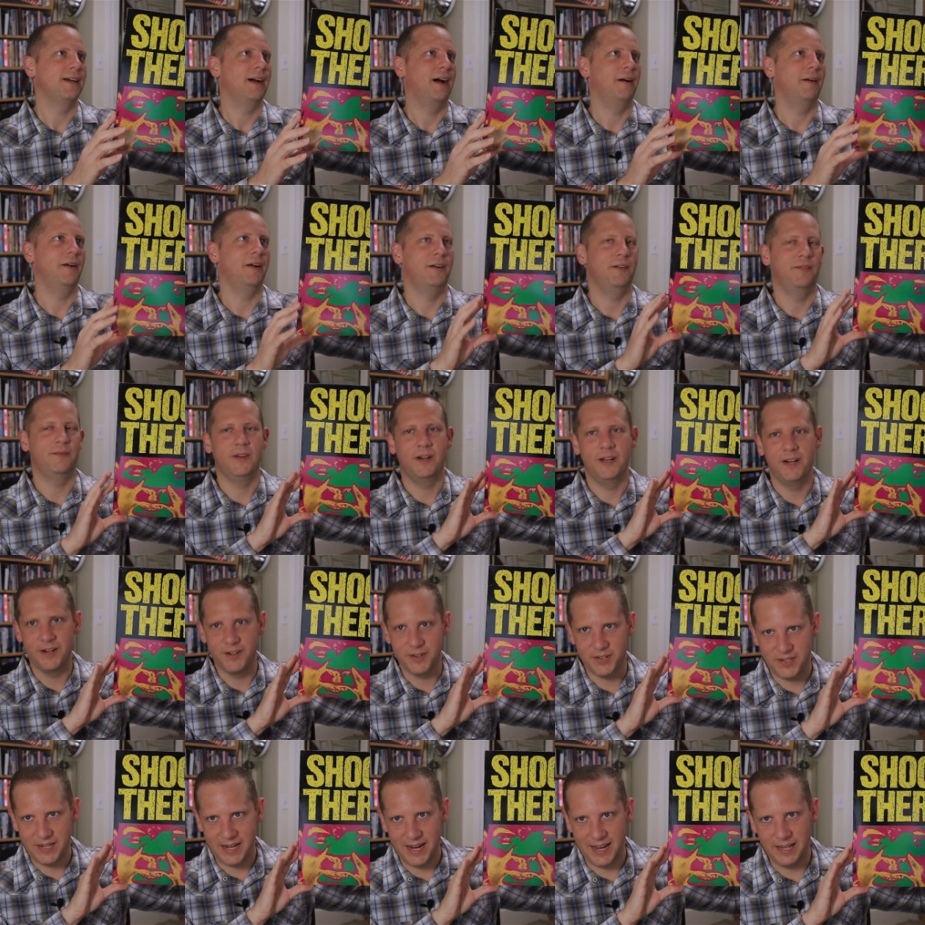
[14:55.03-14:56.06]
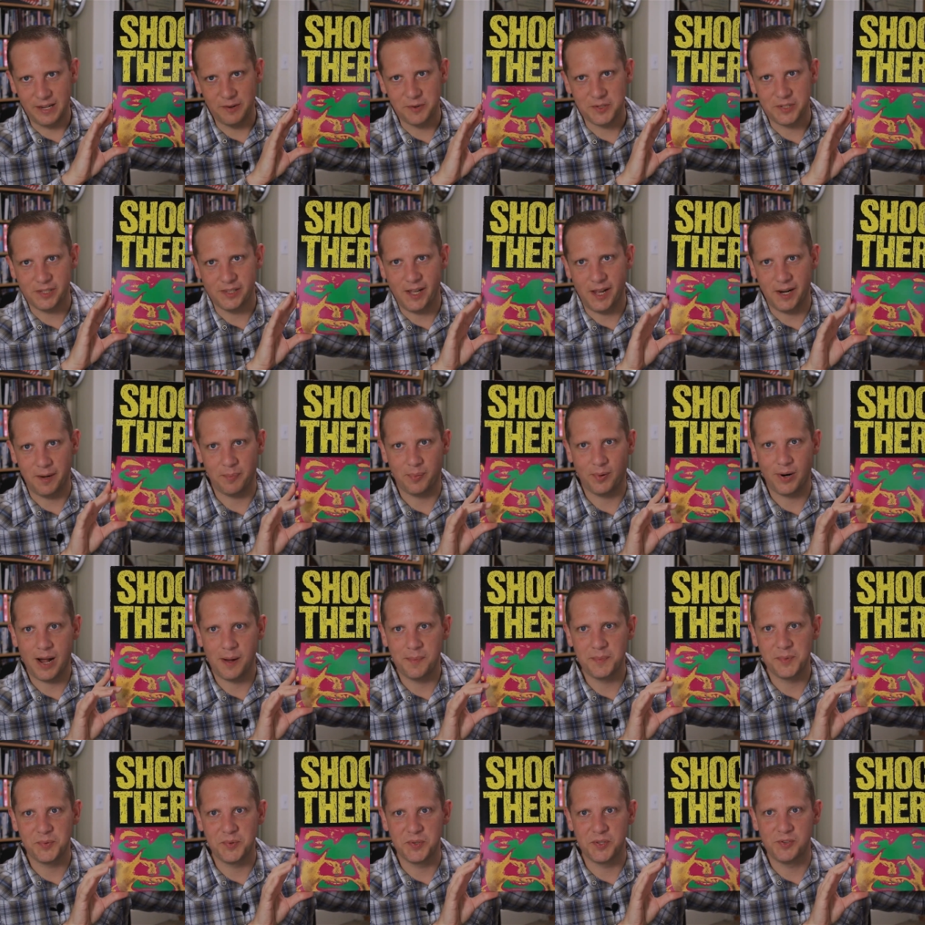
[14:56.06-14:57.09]
I understand there was a lot of
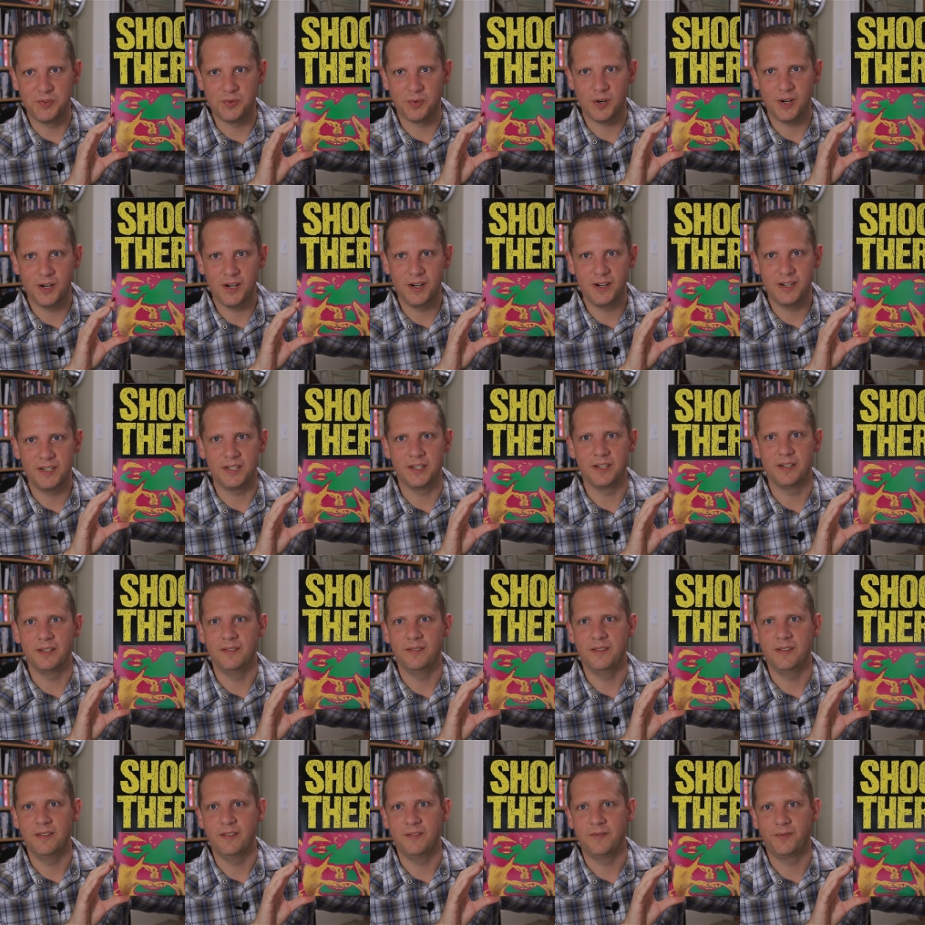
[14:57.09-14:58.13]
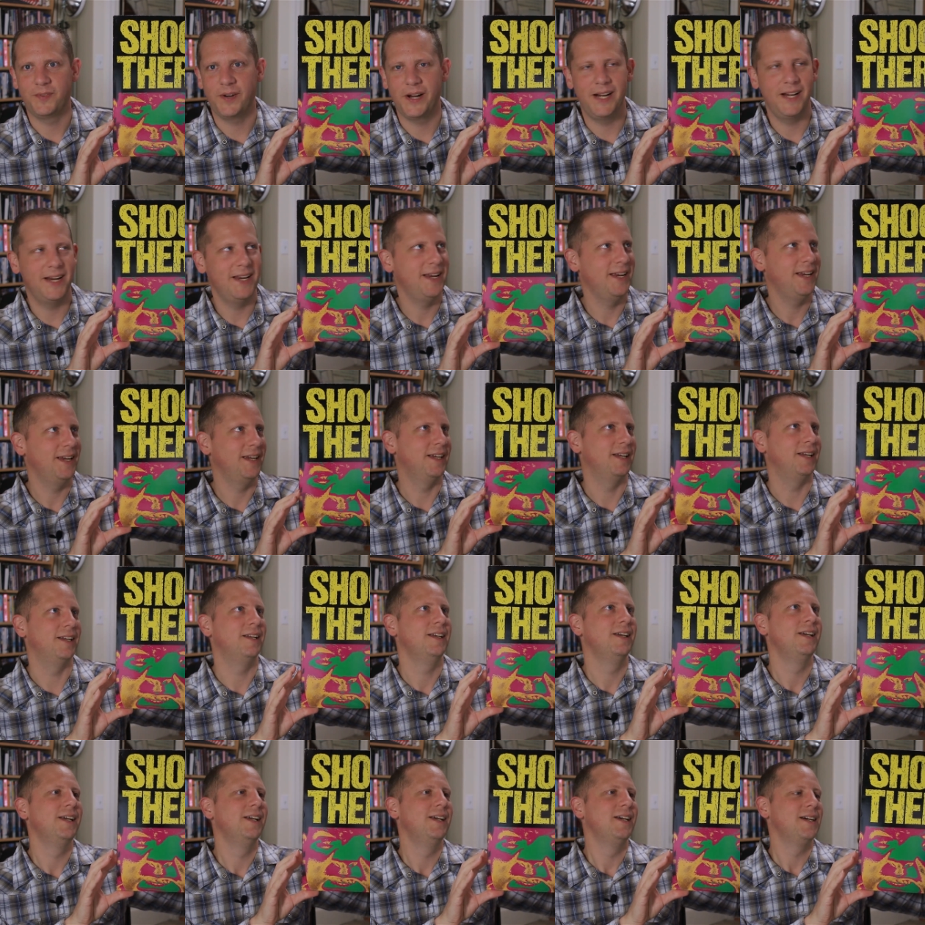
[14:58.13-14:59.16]
problems with drugs and, and fighting
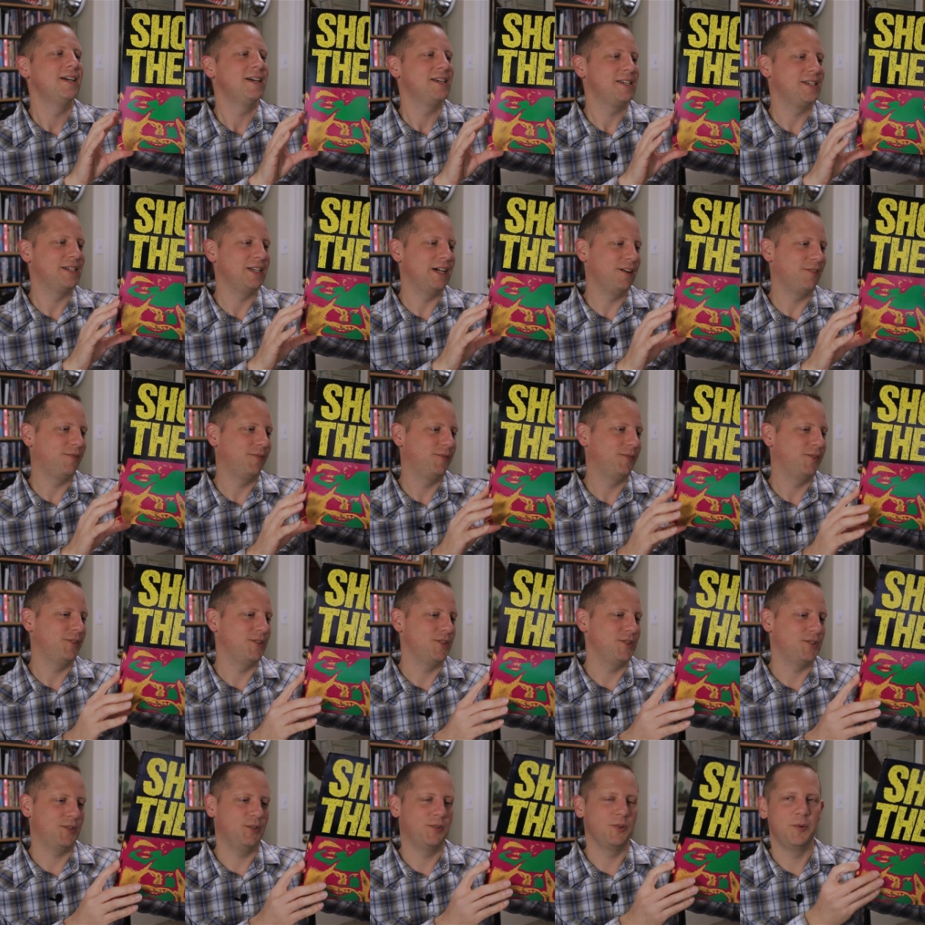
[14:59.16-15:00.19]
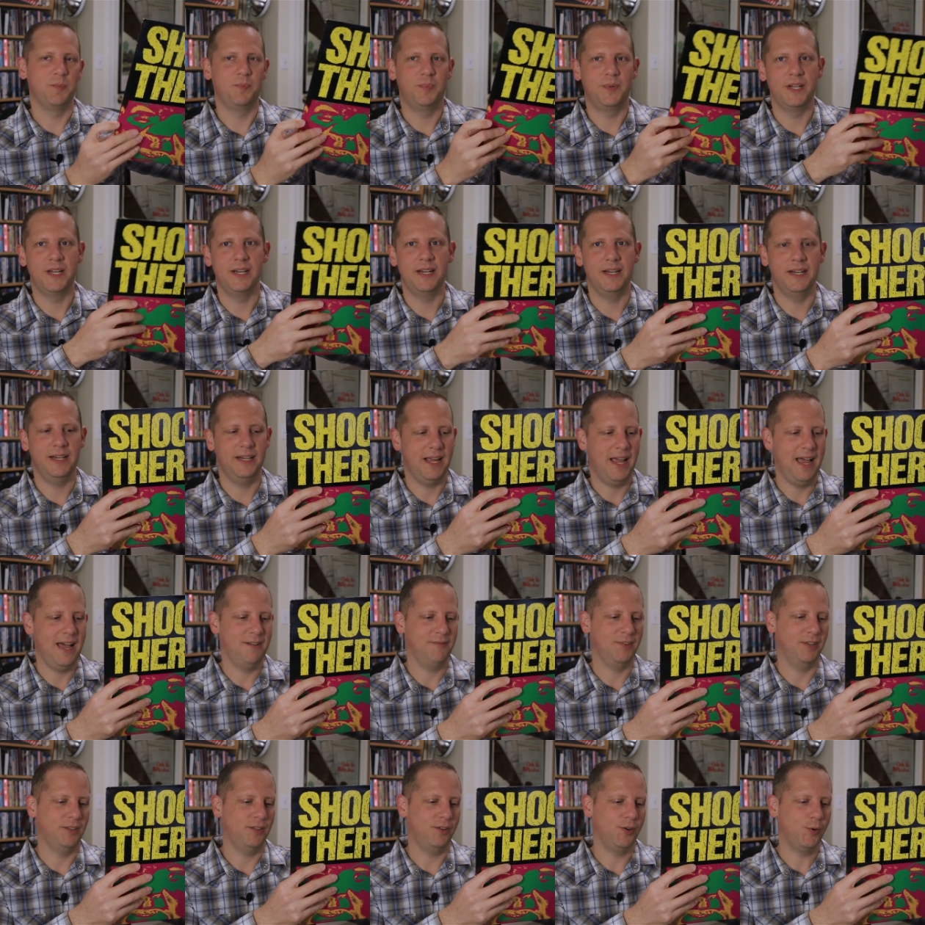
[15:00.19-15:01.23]
and stuff. This group didn't
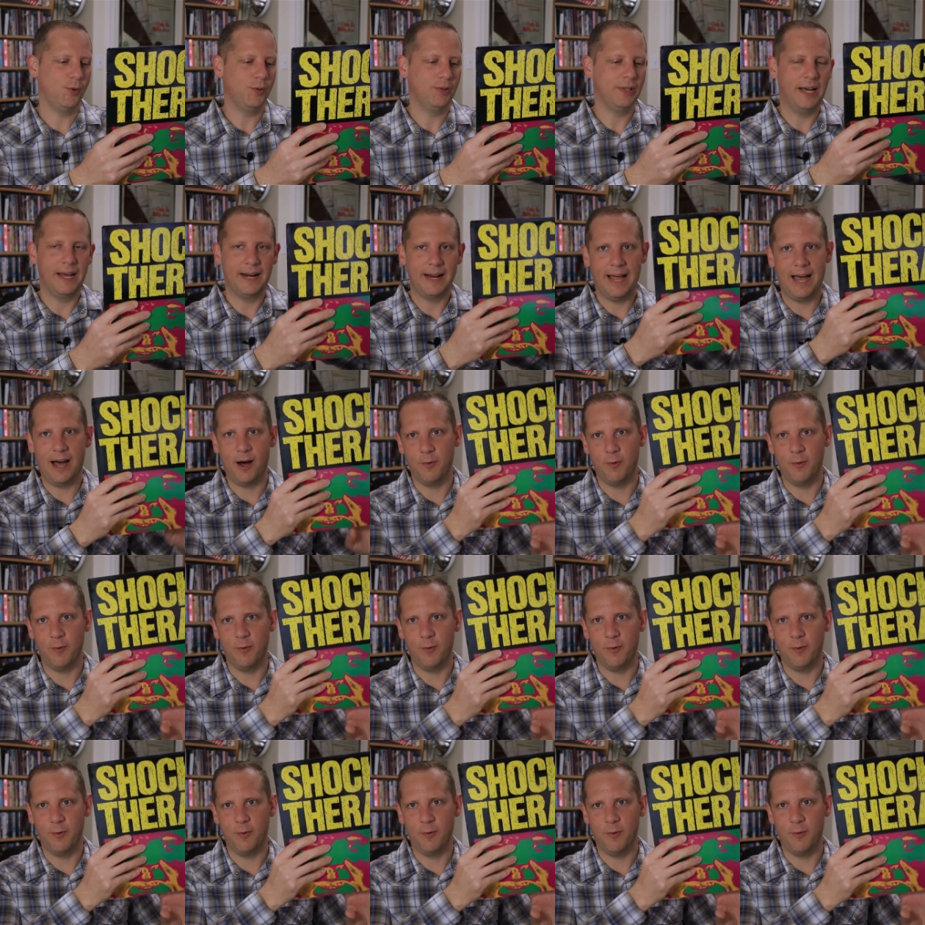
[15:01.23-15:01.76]
have a whole lot of